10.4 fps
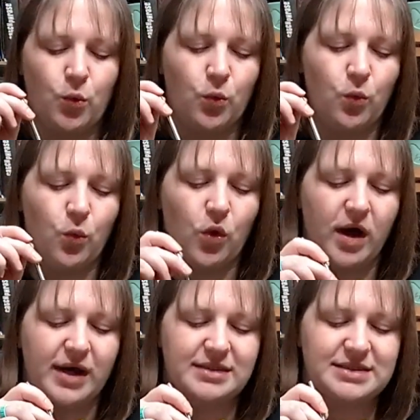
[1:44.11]

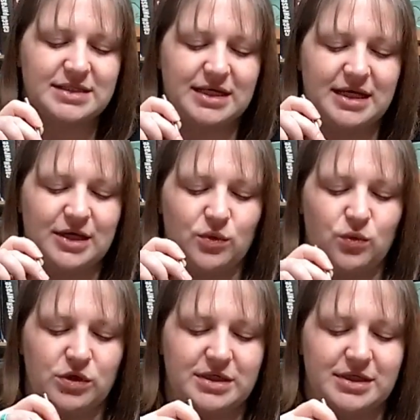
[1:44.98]
what it
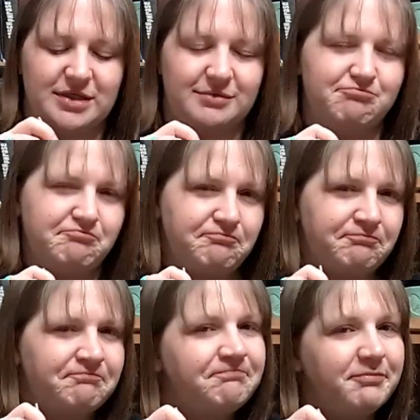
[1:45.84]
would
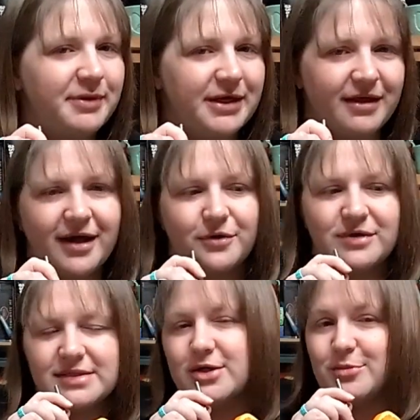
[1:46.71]
be like
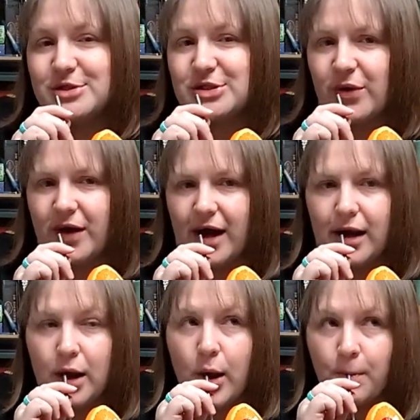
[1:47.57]
with so much going on.